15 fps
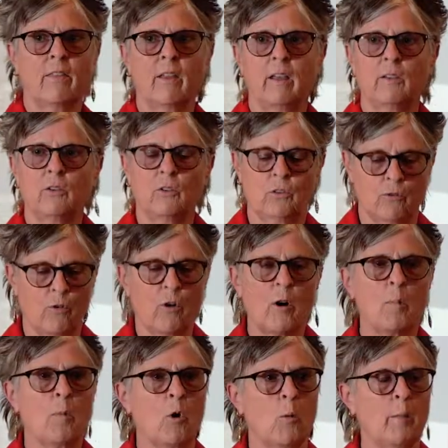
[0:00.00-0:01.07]
Thanks for
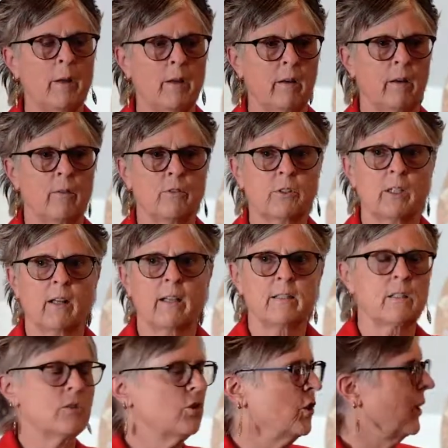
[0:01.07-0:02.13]
a moment of
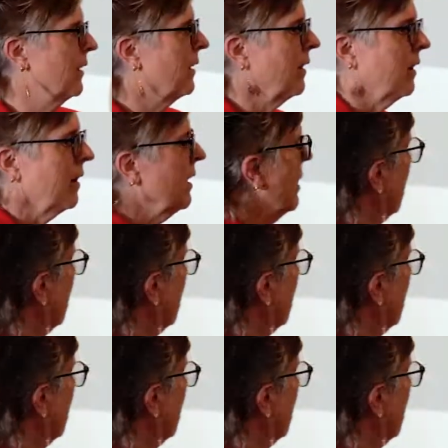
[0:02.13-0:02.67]
tonight's agenda.